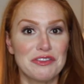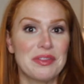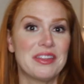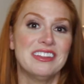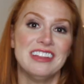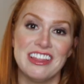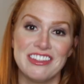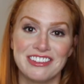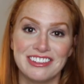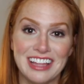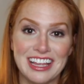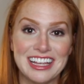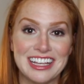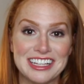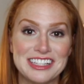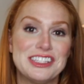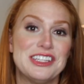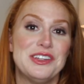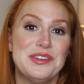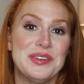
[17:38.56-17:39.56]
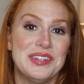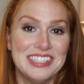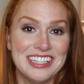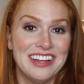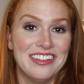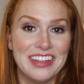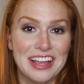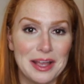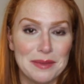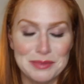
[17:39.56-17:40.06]
from the leather leggings that you can
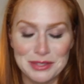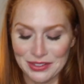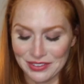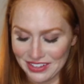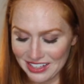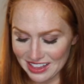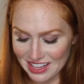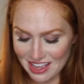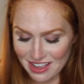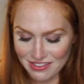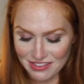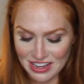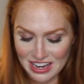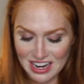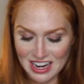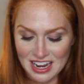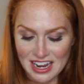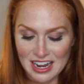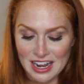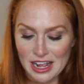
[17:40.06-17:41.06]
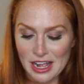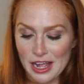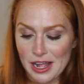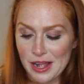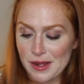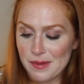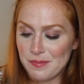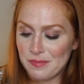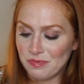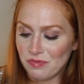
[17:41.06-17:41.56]
tell I absolutely love.
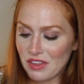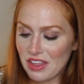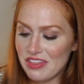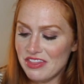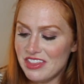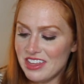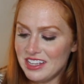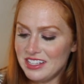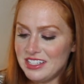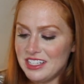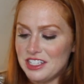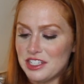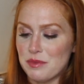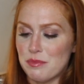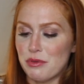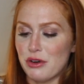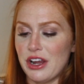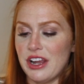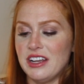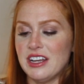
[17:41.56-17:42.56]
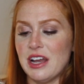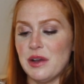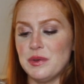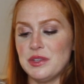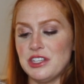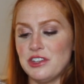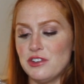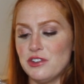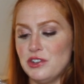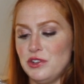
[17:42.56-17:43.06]
This is a brand I
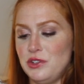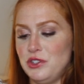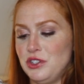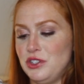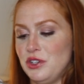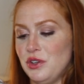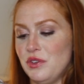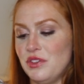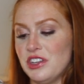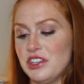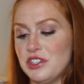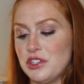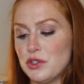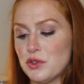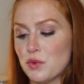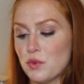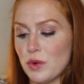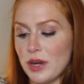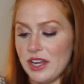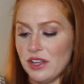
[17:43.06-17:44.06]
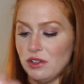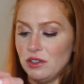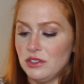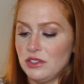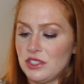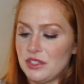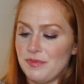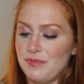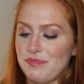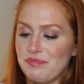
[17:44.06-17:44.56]
was introduced to. This is
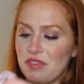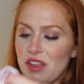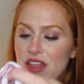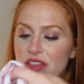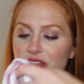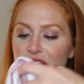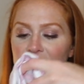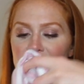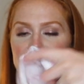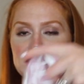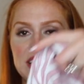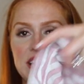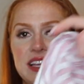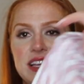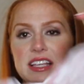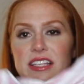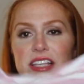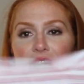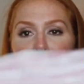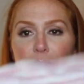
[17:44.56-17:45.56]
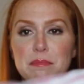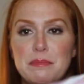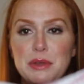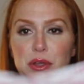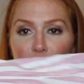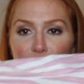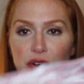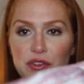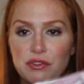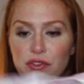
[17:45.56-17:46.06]
Rails, and this is a
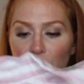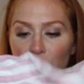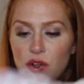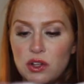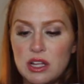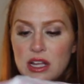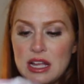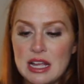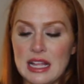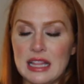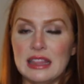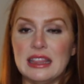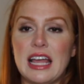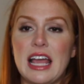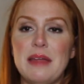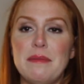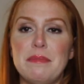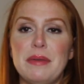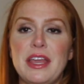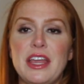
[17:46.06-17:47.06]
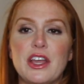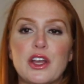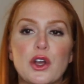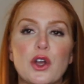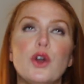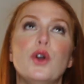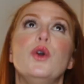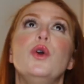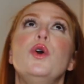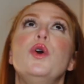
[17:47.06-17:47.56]
beautiful light pink,
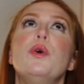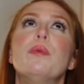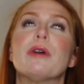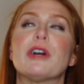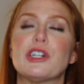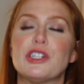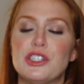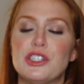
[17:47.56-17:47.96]
uber